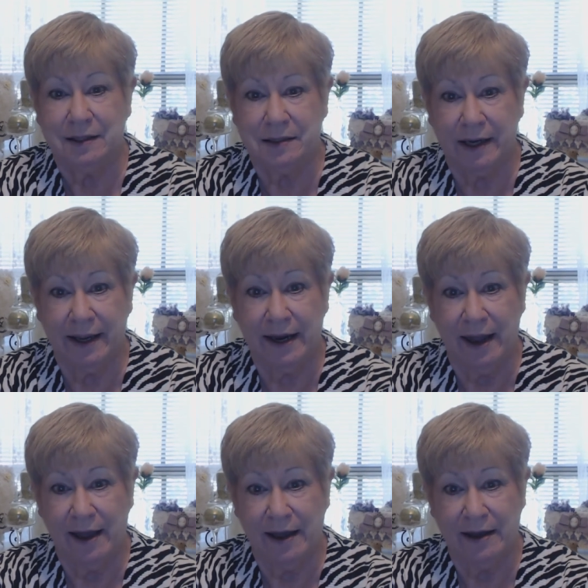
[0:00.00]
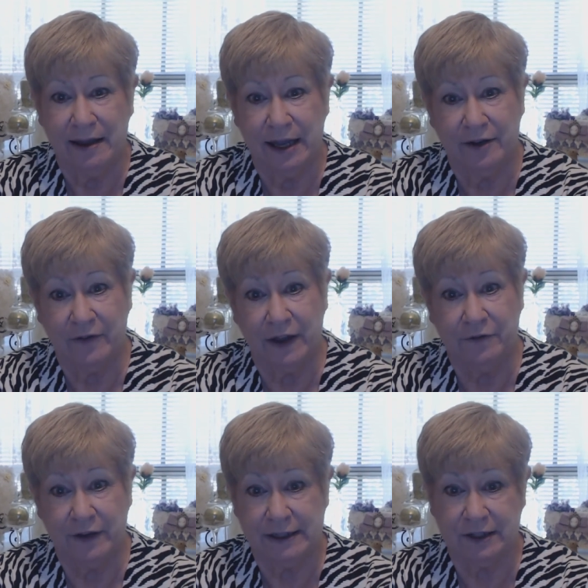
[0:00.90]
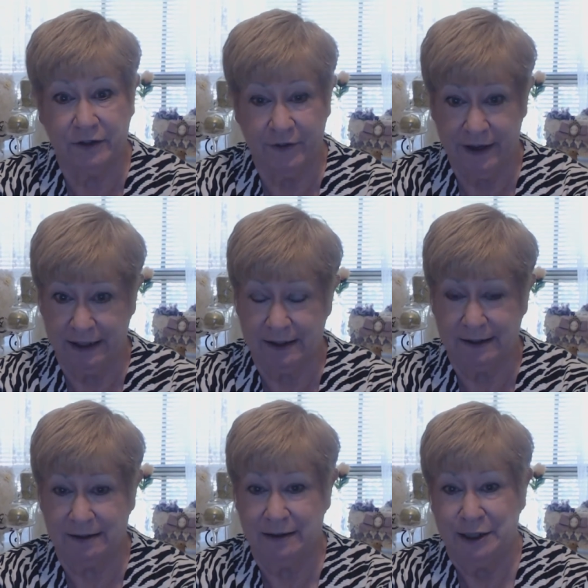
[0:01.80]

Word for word: Today I have a face-to-face -face